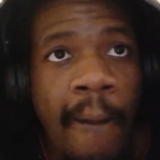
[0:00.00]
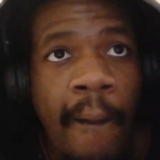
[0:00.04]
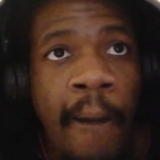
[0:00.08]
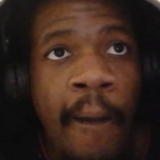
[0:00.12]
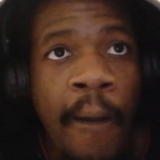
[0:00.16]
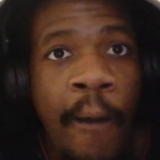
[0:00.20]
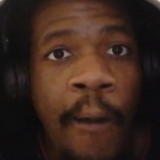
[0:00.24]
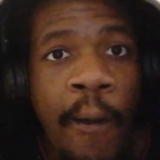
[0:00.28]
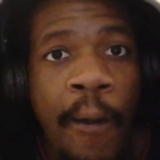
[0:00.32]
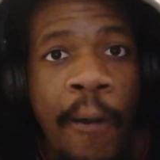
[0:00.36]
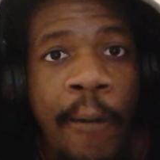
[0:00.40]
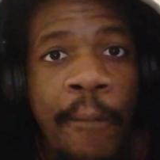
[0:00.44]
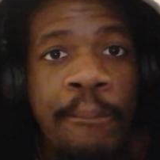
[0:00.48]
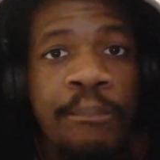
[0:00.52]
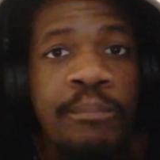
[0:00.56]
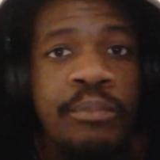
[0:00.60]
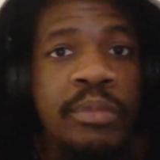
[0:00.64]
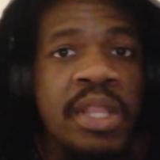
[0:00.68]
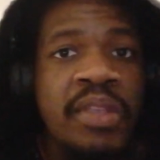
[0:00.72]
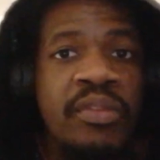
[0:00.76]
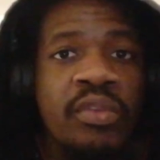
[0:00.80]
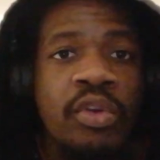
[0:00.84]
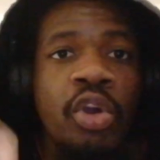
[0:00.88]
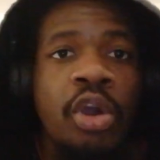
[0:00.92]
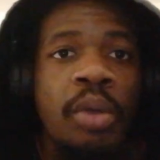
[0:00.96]
Um,
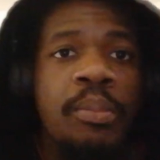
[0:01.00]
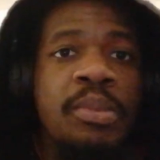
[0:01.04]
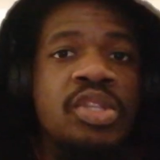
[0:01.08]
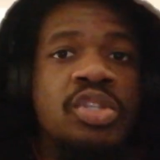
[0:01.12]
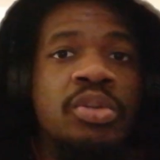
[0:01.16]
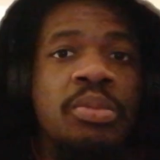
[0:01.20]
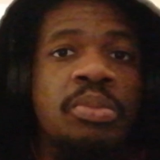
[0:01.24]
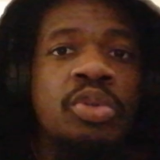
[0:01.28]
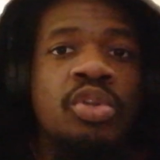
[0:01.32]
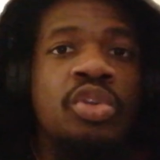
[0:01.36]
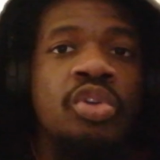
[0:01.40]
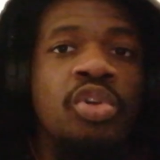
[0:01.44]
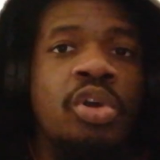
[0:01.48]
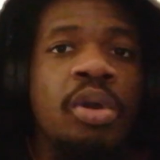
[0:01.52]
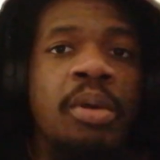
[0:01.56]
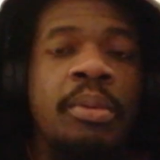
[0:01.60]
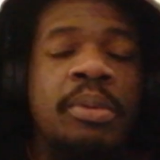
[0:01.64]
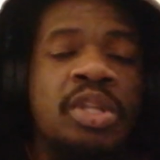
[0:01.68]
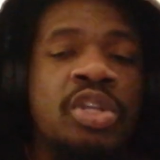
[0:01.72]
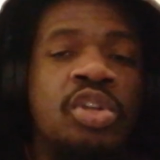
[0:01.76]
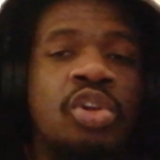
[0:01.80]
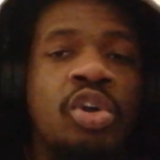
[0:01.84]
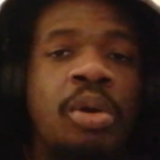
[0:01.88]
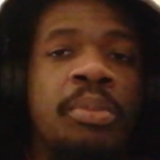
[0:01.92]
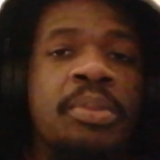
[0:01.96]
leave your comments in
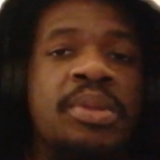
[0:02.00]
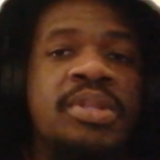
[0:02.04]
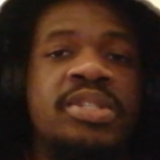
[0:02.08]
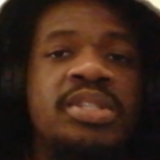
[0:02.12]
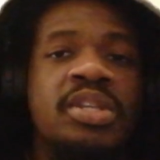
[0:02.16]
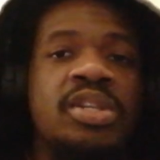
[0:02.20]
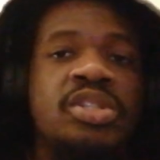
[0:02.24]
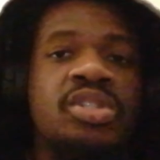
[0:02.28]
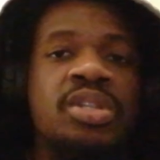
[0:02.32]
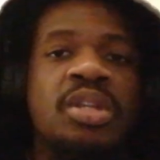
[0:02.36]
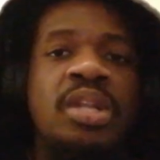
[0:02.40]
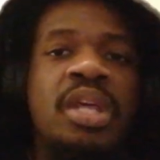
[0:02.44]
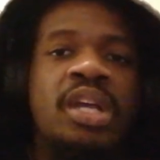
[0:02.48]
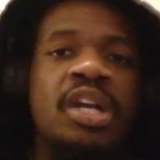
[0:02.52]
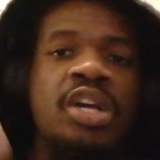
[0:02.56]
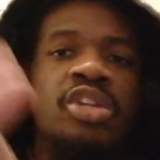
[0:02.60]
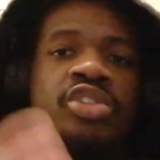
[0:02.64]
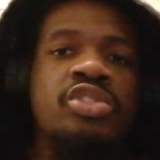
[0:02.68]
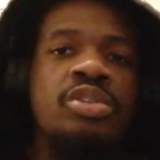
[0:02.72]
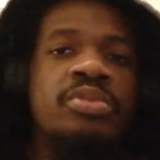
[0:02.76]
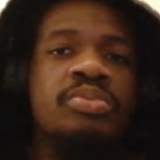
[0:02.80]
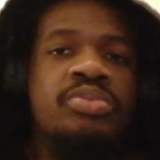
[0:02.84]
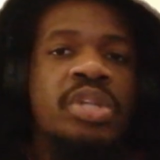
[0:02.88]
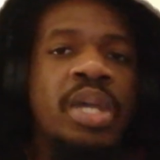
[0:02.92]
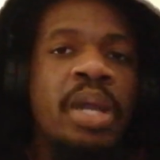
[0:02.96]
the comment section. I
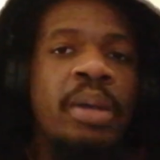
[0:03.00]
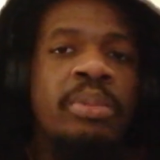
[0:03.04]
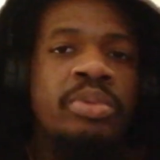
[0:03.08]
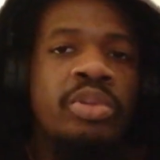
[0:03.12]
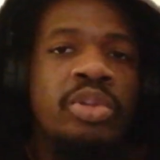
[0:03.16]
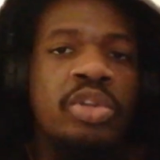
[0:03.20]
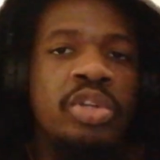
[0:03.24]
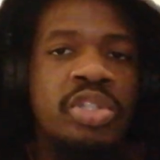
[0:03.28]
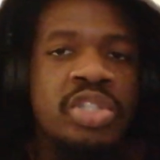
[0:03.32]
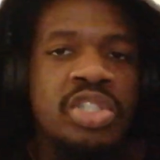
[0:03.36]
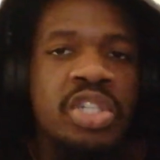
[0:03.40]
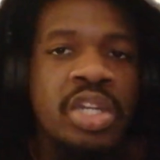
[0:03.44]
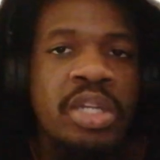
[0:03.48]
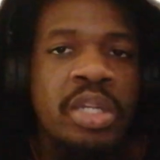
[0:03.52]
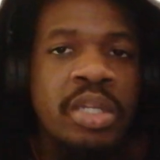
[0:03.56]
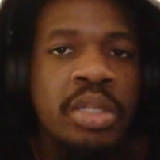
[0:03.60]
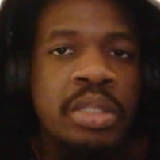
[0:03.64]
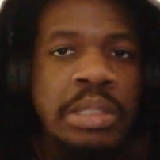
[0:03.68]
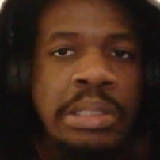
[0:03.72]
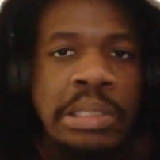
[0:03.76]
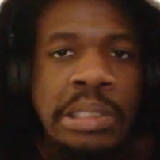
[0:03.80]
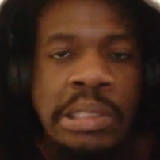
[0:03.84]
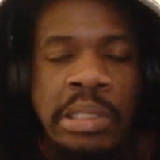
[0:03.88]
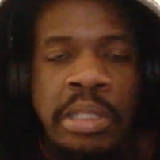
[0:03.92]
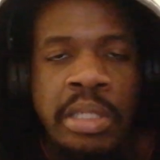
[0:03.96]
can subscribe to the
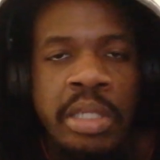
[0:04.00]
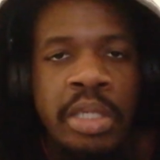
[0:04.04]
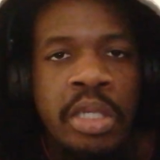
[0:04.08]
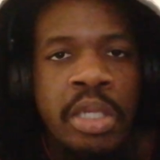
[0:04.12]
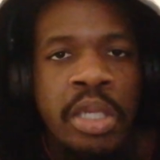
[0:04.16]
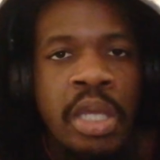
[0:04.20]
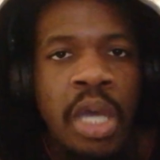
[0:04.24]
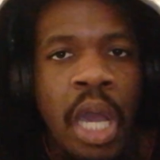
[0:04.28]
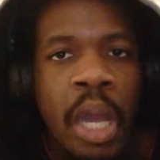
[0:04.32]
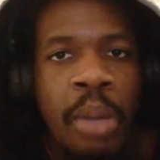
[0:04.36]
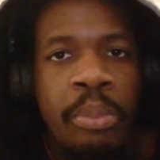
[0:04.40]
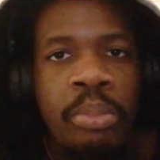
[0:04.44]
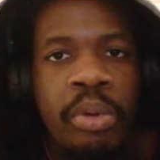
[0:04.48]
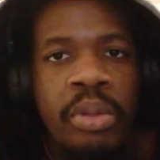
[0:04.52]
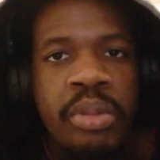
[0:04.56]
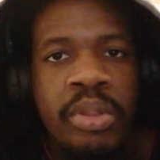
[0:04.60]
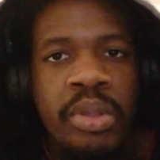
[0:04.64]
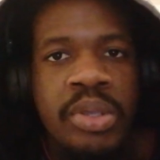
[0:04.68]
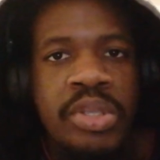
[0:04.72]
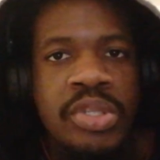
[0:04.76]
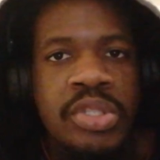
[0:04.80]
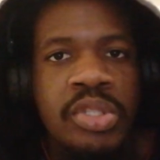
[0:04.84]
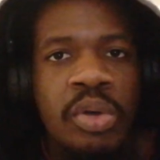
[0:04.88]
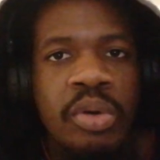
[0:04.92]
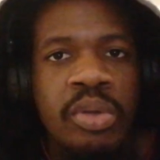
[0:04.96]
channel. Our
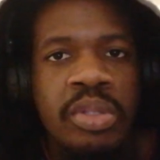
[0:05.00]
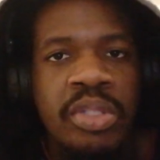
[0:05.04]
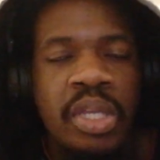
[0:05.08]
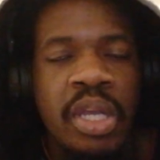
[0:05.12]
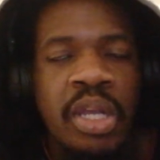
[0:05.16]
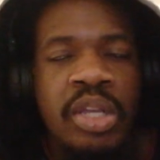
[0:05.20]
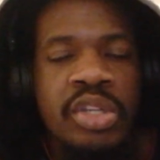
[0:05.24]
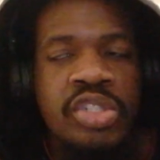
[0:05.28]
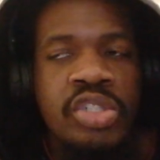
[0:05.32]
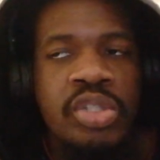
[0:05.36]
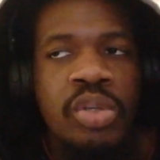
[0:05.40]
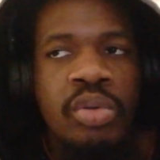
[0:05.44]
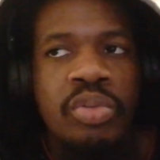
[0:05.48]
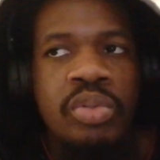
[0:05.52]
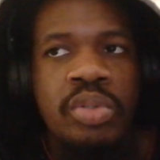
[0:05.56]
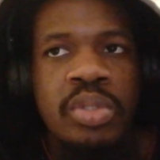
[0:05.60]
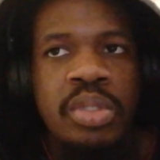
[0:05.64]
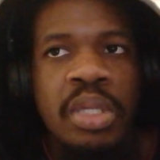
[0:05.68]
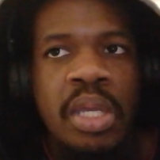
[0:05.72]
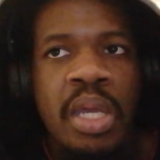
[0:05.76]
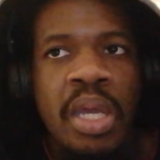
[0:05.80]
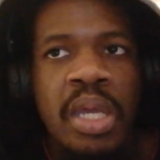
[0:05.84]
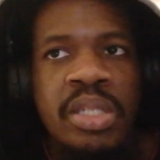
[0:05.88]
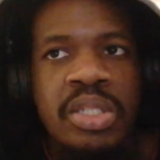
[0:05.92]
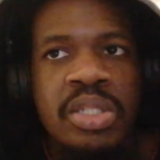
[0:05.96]
brother is out. I'll show it to
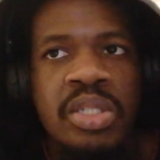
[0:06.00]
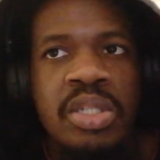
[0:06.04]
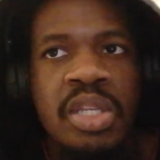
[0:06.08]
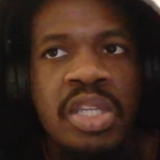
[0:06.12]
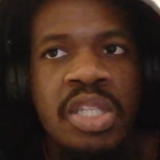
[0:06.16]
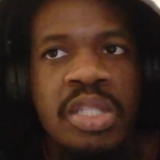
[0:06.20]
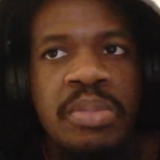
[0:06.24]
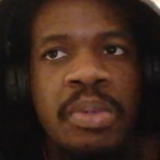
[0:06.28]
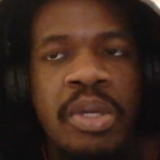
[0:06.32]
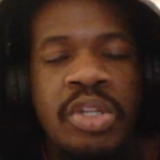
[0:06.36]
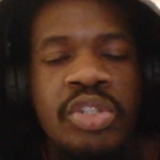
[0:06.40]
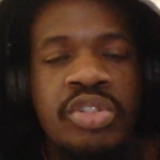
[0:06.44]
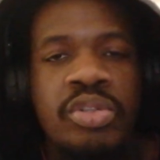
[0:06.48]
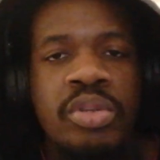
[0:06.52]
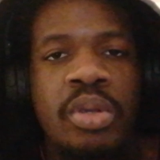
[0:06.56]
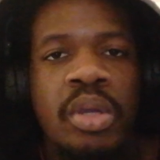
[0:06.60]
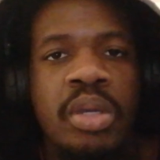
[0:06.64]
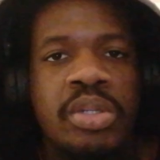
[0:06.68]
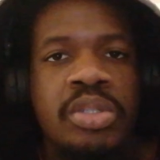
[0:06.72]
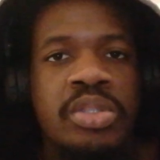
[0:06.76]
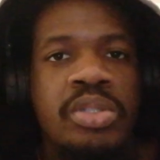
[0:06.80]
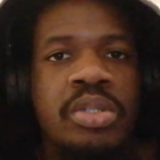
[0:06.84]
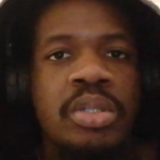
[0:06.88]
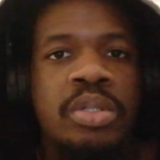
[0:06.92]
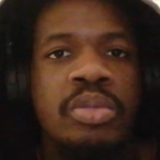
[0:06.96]
you guys in next match
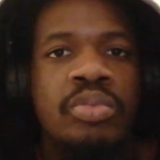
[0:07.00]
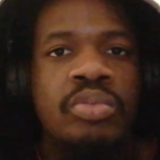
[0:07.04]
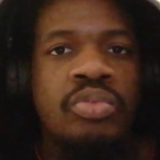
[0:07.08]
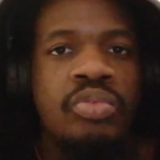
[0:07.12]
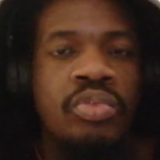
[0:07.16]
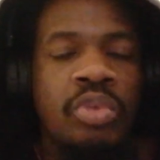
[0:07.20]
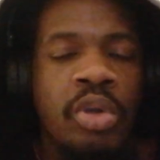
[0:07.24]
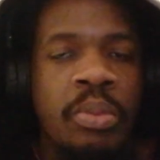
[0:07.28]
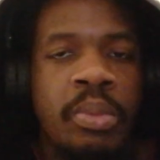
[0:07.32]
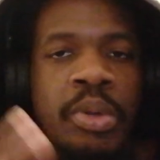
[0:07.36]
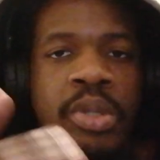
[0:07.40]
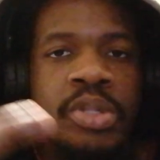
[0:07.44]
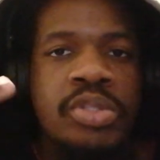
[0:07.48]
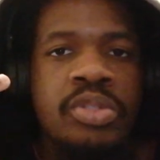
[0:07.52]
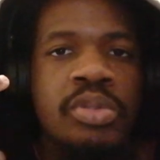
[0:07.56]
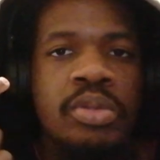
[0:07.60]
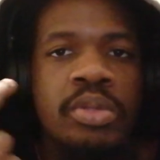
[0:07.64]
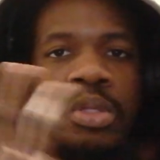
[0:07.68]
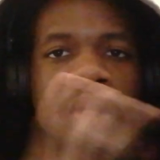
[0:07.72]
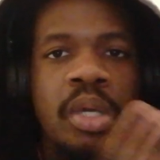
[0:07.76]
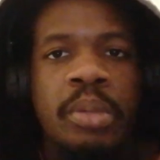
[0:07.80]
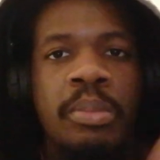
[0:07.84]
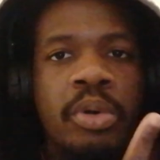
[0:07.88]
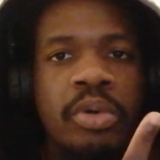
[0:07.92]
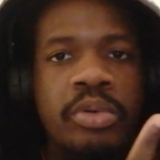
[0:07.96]
reaction. Come on
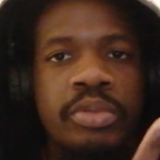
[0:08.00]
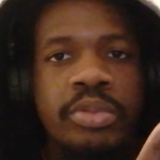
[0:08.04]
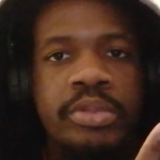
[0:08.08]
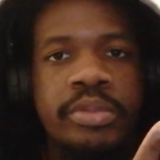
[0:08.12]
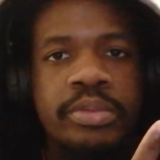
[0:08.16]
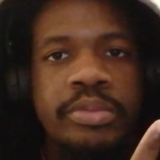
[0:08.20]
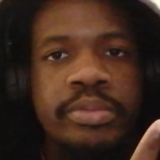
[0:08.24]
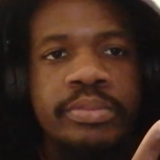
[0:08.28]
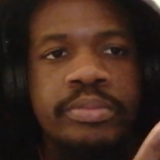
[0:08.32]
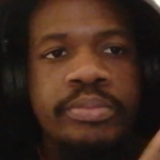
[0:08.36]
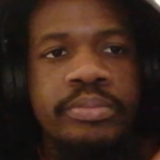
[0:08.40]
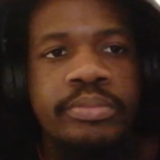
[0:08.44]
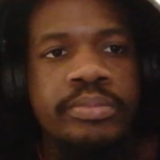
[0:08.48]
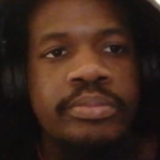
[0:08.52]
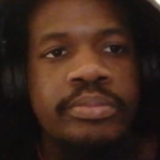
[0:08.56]
I'm out.